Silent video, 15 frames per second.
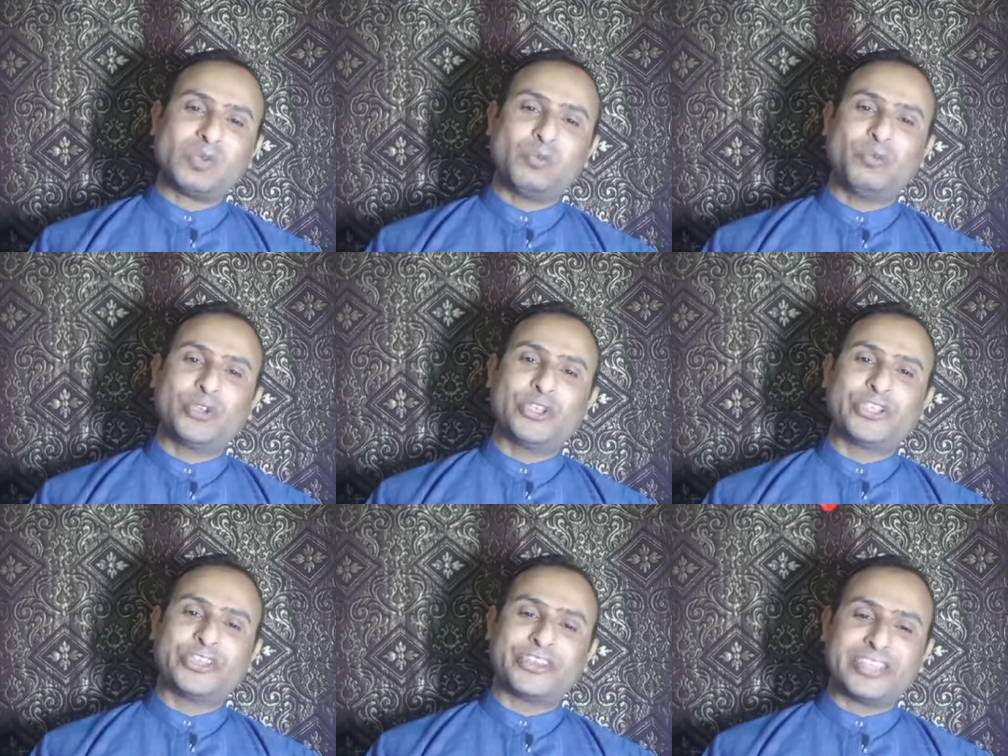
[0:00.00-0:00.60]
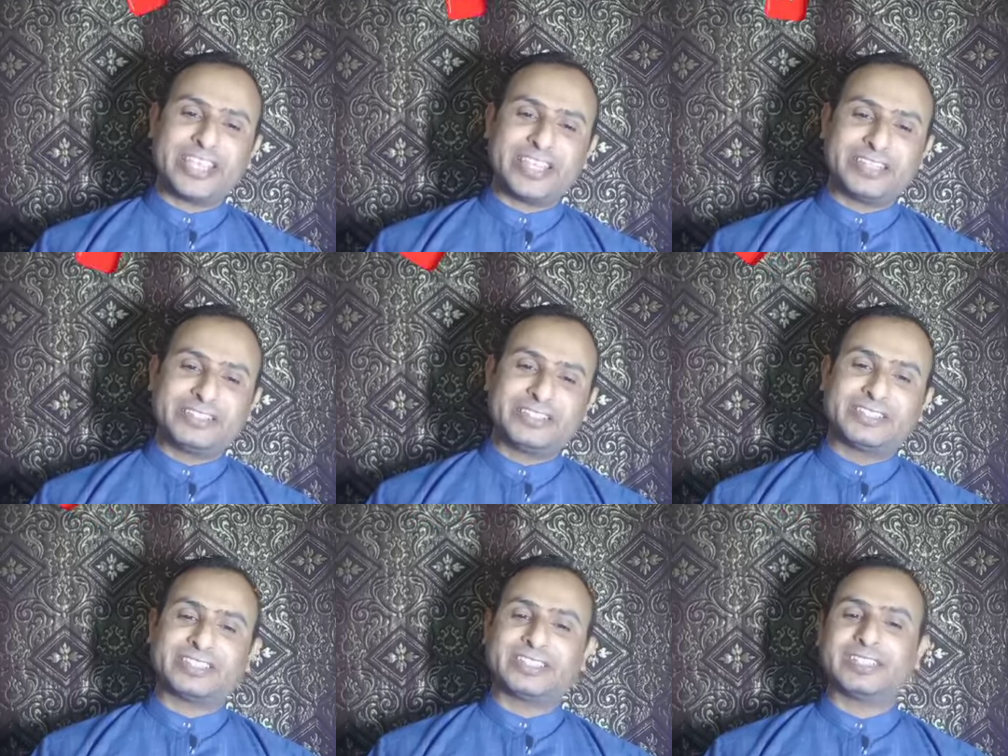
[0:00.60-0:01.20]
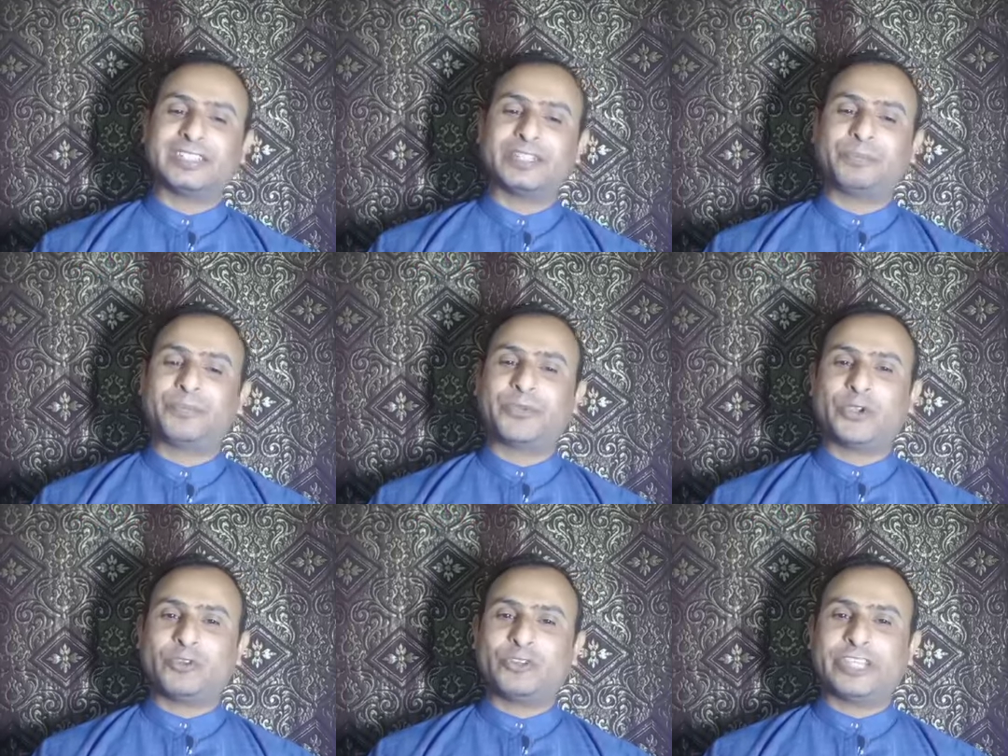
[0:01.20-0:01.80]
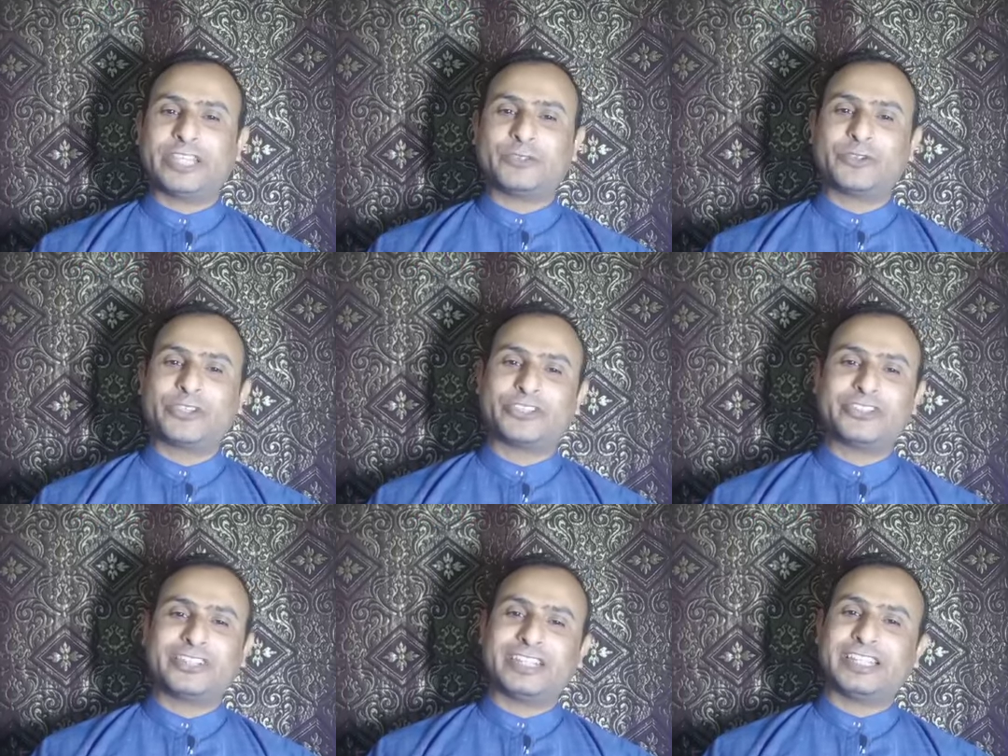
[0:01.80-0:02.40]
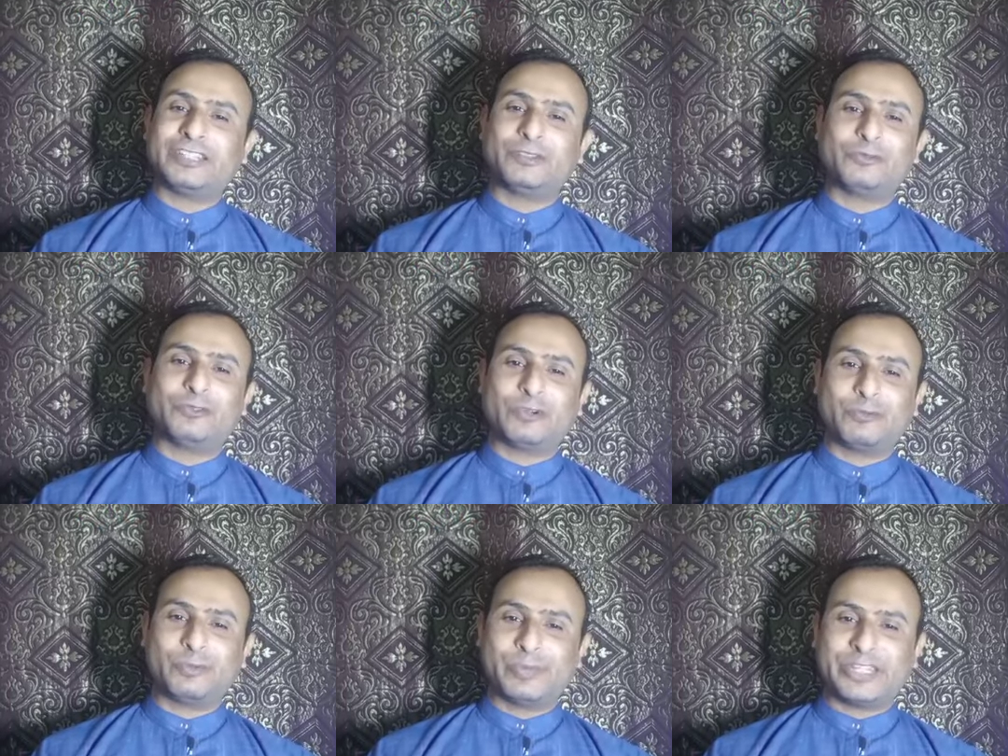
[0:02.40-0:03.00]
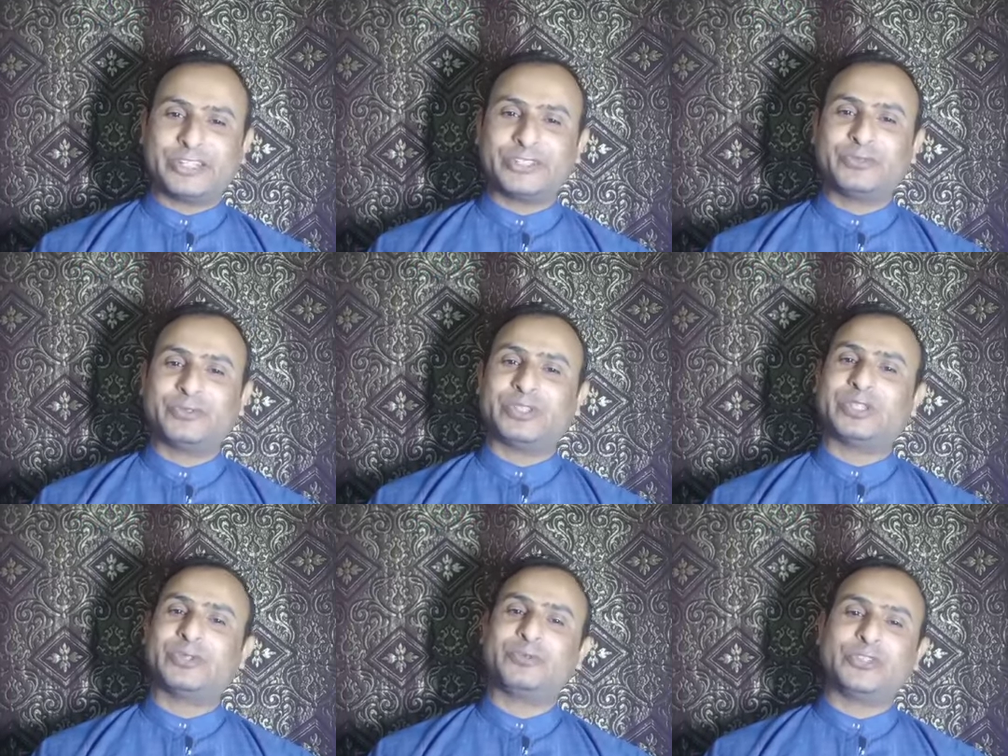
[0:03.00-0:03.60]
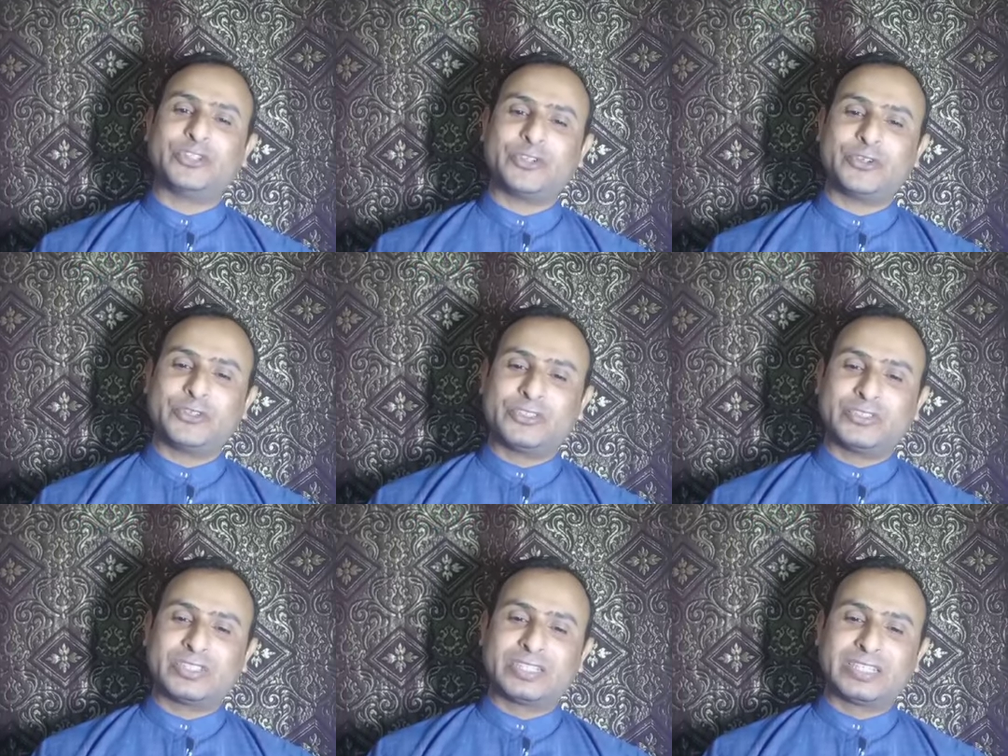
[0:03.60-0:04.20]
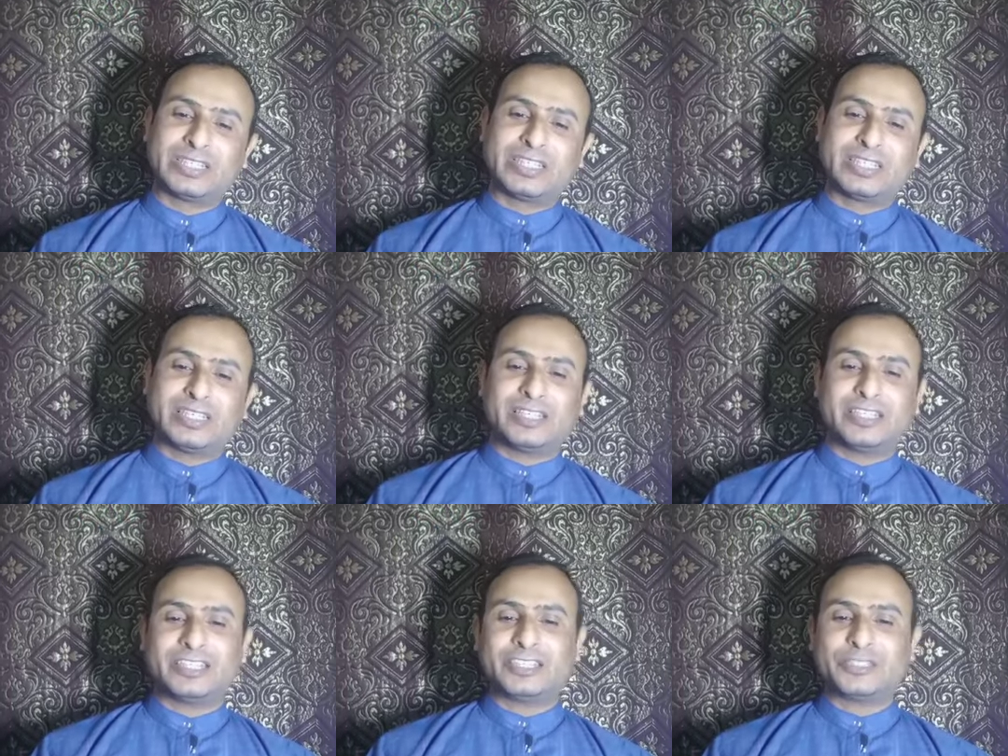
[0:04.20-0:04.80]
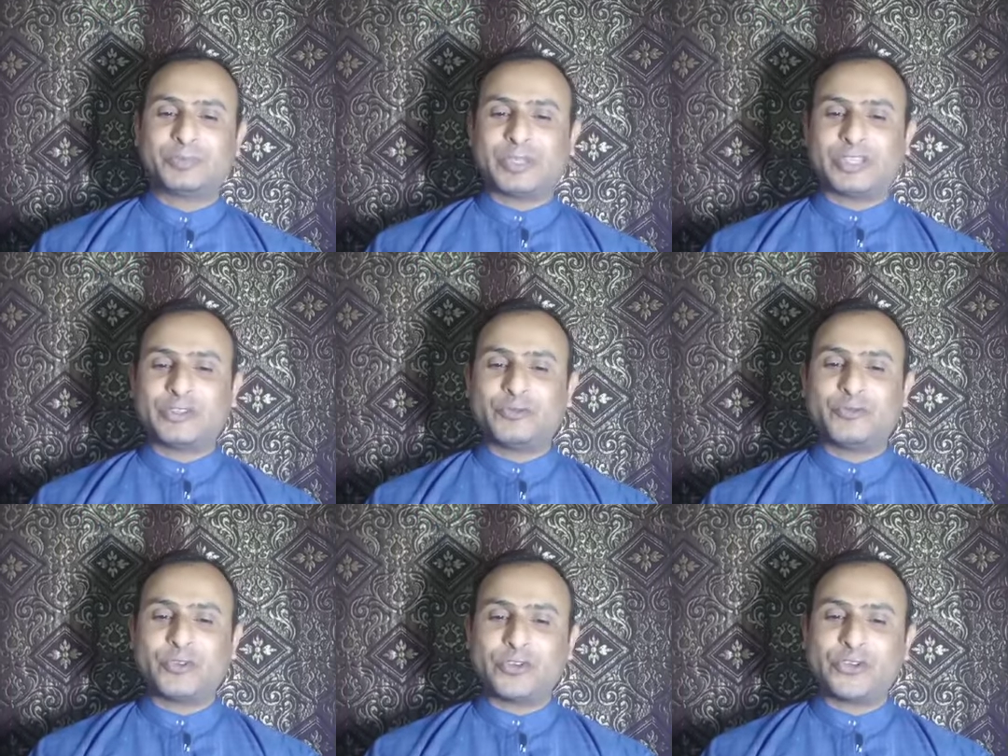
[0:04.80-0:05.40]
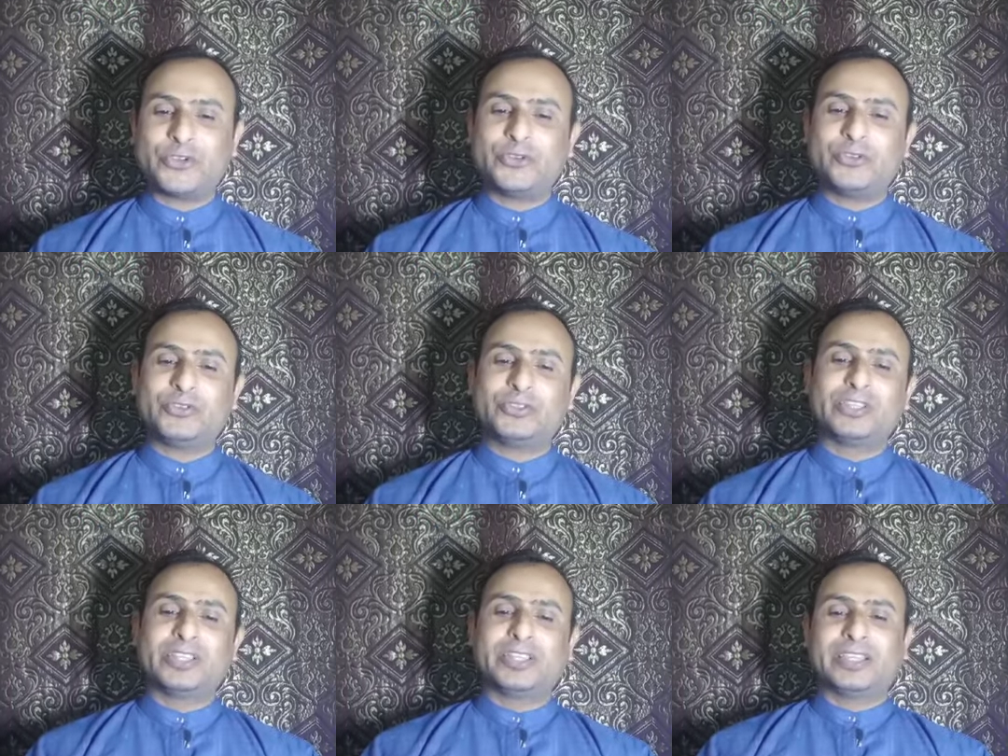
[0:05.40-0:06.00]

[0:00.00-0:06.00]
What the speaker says: we create purely educational and informative videos, especially for you.